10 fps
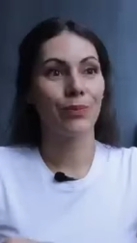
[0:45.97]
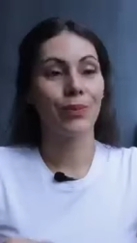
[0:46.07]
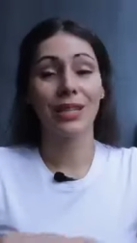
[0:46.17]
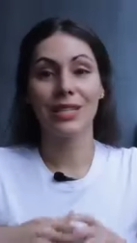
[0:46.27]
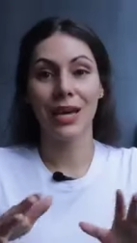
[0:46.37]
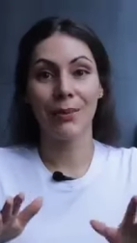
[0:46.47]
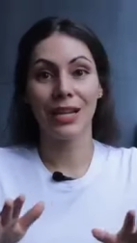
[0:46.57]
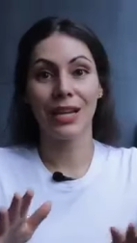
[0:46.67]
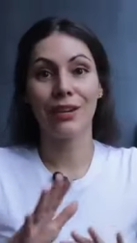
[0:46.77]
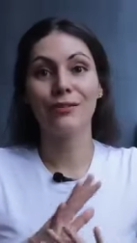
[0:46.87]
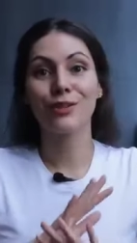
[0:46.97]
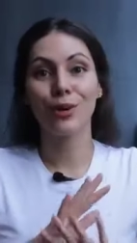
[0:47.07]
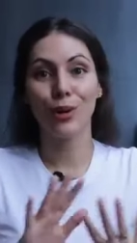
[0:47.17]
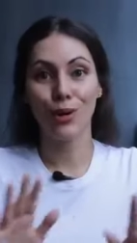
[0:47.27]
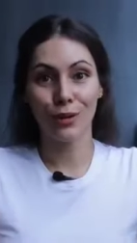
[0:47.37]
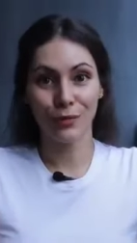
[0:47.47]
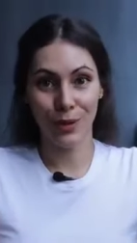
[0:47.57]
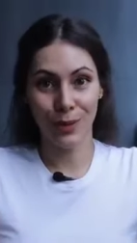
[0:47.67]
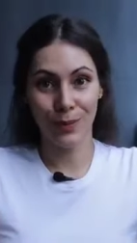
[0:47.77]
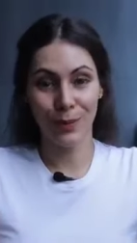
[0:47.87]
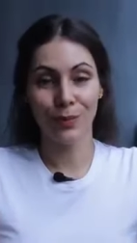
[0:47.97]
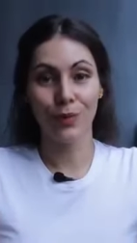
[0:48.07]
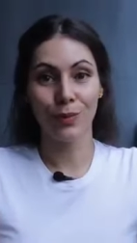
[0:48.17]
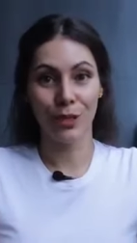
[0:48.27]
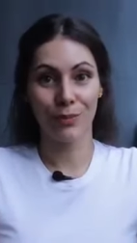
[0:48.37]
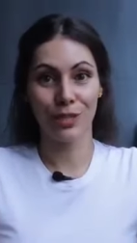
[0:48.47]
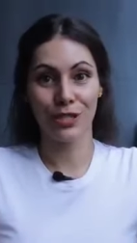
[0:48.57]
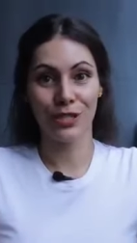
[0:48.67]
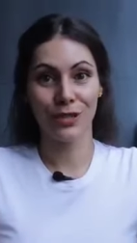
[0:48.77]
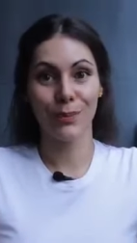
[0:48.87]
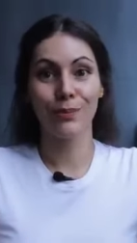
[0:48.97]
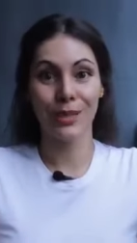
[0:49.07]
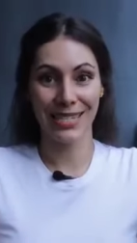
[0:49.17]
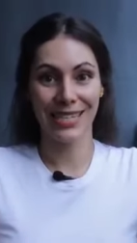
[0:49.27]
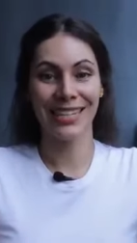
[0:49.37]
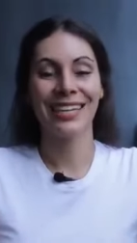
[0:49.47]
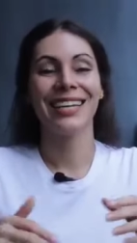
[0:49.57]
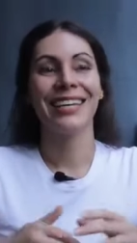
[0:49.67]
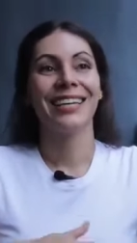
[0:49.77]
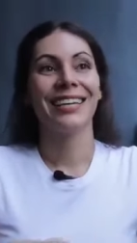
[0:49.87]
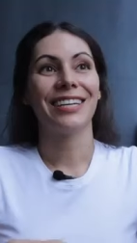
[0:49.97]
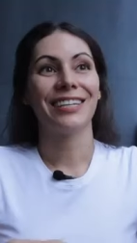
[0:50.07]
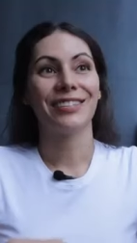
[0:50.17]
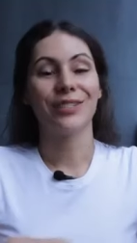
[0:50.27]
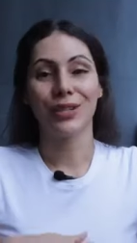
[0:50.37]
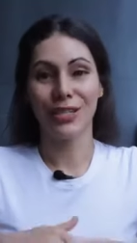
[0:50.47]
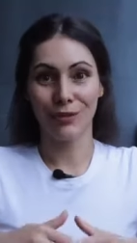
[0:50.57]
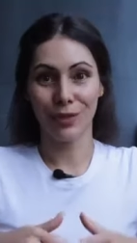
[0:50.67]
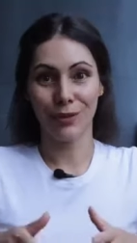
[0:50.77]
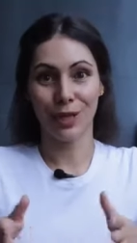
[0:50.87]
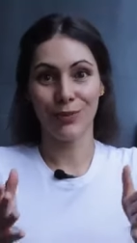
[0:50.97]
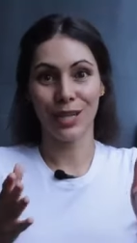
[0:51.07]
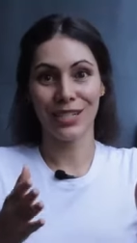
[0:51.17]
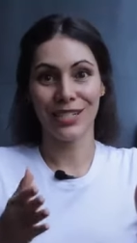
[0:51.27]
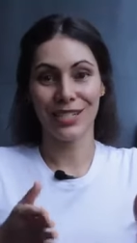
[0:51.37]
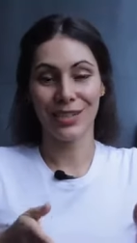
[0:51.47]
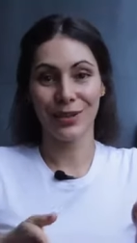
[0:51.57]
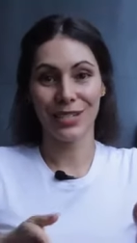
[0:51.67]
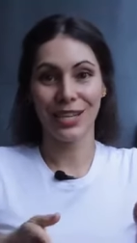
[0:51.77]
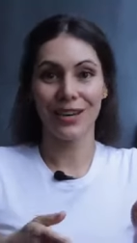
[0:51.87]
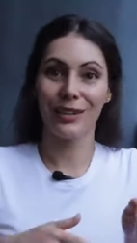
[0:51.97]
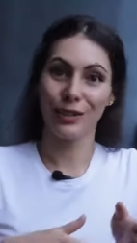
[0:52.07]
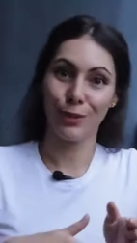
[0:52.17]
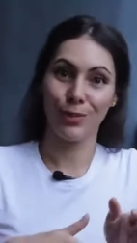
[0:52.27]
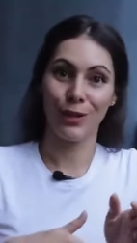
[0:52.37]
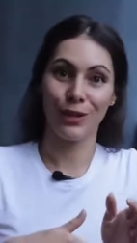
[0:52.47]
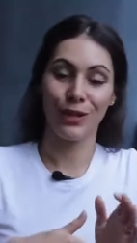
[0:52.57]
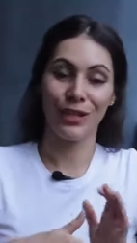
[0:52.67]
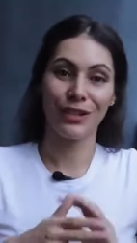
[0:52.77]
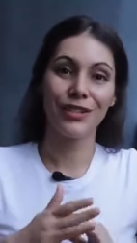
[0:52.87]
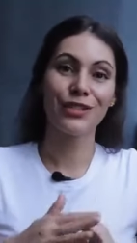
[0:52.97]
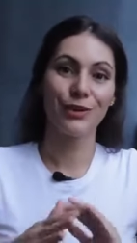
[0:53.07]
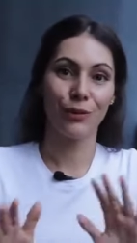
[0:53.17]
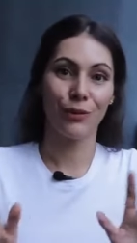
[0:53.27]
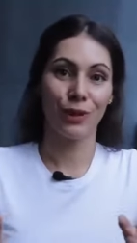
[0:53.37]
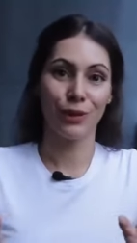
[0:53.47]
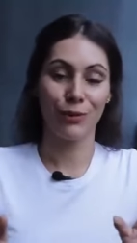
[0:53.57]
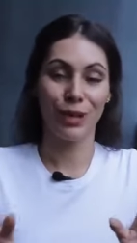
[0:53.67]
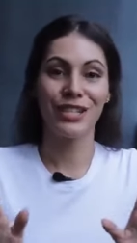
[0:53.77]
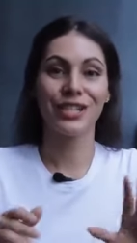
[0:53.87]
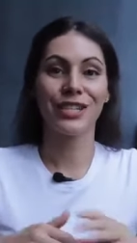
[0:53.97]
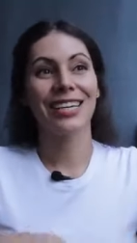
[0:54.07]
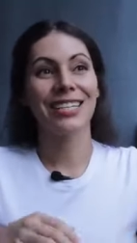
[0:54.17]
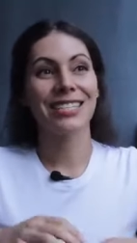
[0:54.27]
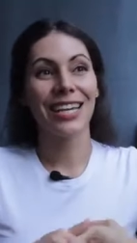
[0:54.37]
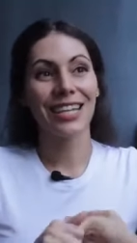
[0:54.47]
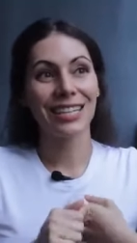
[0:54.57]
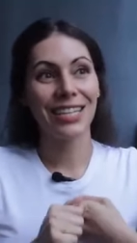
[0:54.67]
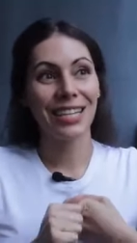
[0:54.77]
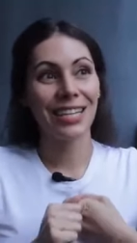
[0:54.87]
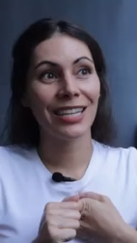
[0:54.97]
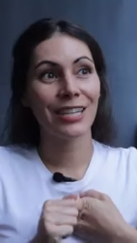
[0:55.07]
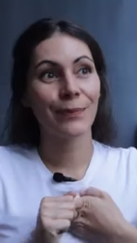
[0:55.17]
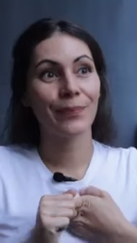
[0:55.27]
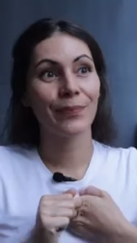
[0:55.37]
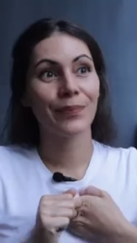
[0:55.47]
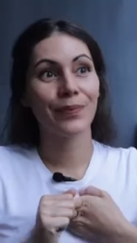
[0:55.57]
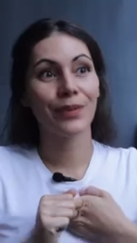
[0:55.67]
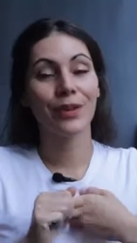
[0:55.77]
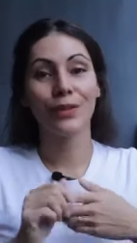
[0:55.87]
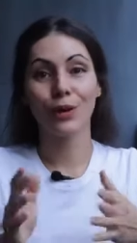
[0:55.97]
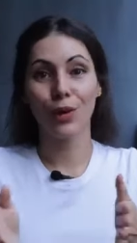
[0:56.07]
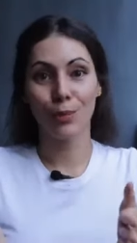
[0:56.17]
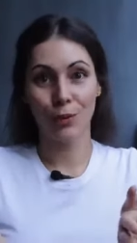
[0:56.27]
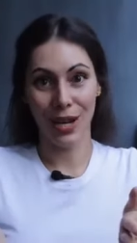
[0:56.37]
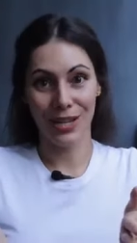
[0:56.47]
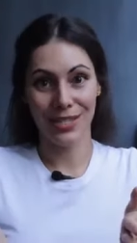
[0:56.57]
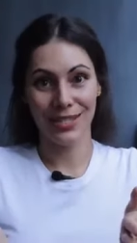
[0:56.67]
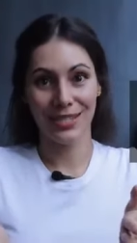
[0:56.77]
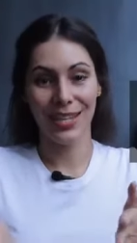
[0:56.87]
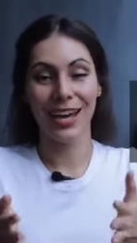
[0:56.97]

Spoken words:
By the time I left, all of them were pretty much busy. So I definitely recommend going down a little bit earlier to avoid the rush. Secondly, the gold price.